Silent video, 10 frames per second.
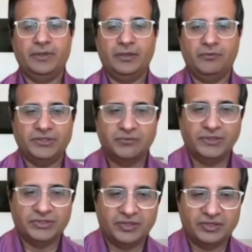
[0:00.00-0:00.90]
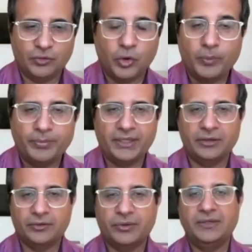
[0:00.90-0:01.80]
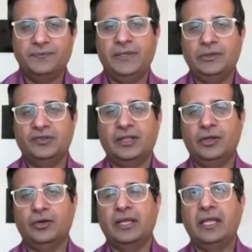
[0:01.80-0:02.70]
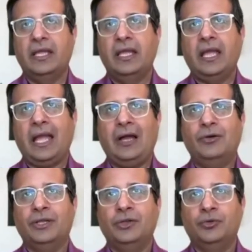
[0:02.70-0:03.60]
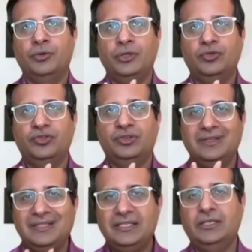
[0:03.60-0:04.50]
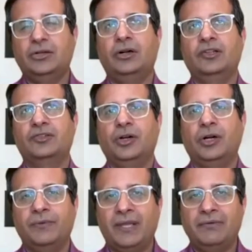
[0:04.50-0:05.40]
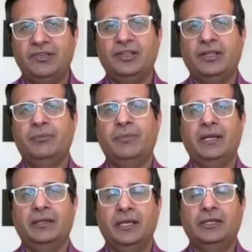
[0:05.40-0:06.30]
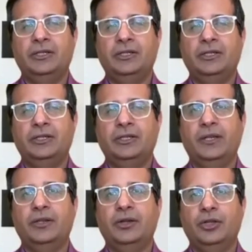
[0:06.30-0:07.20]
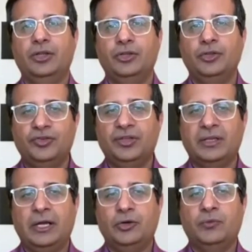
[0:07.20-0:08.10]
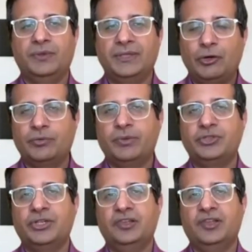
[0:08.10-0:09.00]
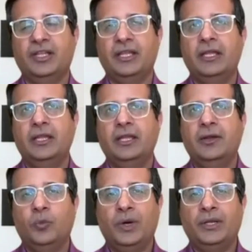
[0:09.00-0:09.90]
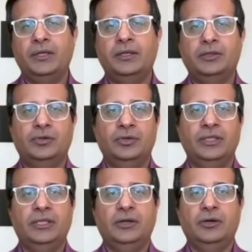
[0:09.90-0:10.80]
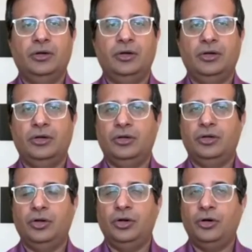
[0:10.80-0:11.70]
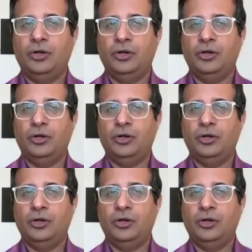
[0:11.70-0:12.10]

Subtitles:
which is an opening, a green field to say, look, how can you reduce the cost of every single minute that you spend using the cloud without purchasing 1 year, 3 year, or